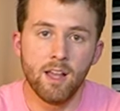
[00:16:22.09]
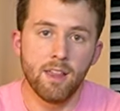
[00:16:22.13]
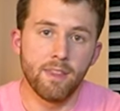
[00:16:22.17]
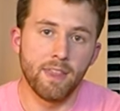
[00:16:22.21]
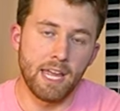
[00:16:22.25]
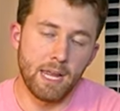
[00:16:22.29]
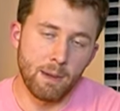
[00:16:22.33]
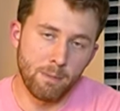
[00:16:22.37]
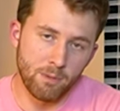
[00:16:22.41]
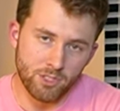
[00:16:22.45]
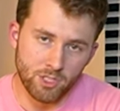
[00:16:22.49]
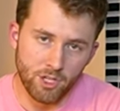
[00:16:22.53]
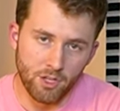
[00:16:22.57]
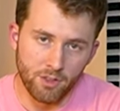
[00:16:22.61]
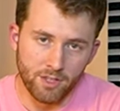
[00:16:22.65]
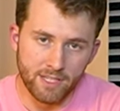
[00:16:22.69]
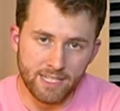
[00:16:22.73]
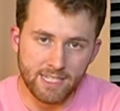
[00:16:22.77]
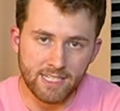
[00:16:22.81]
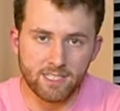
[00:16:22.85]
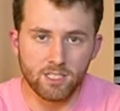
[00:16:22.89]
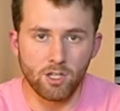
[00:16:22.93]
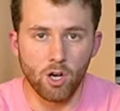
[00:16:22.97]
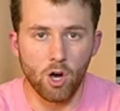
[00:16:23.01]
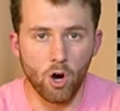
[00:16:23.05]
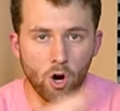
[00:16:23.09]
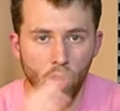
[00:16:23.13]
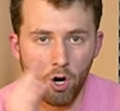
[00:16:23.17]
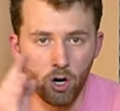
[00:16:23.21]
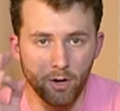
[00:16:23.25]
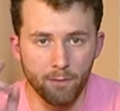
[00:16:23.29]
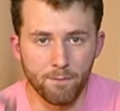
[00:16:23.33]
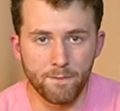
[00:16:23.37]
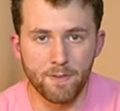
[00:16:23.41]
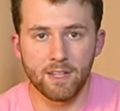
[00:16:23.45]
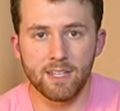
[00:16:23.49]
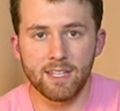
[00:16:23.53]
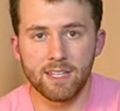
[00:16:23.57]
The Amazon links are
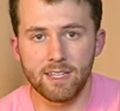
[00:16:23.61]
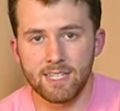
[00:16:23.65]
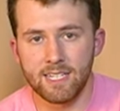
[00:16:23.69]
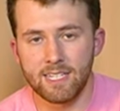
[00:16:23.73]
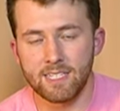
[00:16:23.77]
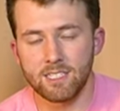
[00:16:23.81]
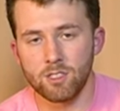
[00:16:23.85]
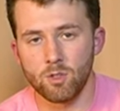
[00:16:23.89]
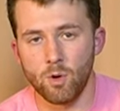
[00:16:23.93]
affiliate links,